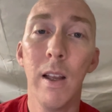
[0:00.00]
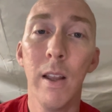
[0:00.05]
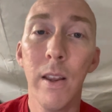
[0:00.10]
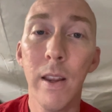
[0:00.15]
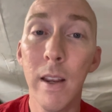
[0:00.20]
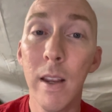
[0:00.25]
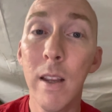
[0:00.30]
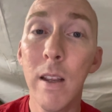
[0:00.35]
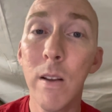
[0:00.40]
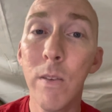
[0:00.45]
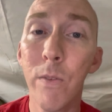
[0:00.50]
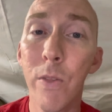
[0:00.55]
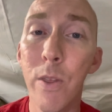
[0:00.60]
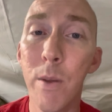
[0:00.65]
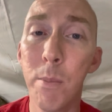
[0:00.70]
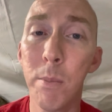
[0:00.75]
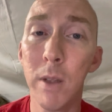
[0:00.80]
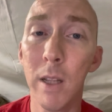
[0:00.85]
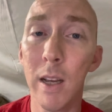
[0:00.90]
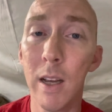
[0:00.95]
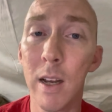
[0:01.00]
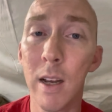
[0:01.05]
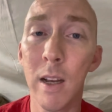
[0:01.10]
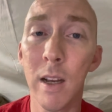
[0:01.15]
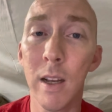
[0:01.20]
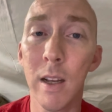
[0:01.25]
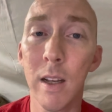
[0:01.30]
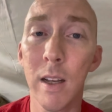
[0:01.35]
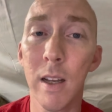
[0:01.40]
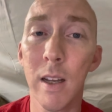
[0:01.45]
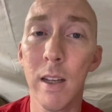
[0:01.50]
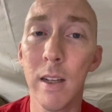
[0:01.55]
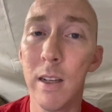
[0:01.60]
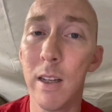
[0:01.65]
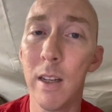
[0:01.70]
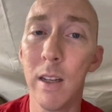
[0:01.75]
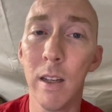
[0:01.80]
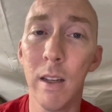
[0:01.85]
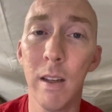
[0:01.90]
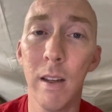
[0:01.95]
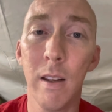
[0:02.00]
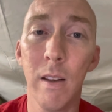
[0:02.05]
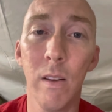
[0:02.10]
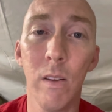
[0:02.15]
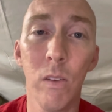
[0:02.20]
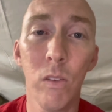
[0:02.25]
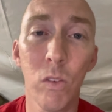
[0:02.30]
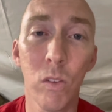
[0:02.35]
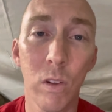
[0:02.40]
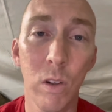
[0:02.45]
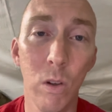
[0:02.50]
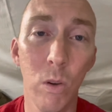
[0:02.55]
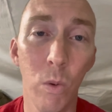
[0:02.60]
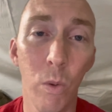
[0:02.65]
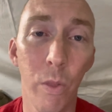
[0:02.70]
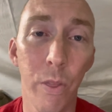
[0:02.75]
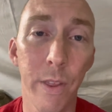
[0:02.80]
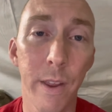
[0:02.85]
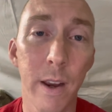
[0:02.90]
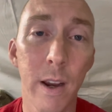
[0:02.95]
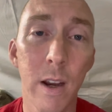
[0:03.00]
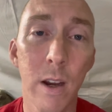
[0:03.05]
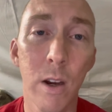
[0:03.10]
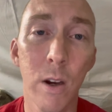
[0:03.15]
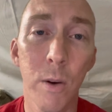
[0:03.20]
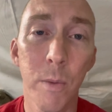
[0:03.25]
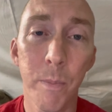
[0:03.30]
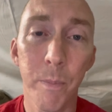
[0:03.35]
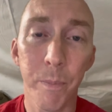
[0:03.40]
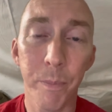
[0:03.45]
if the blood is still there?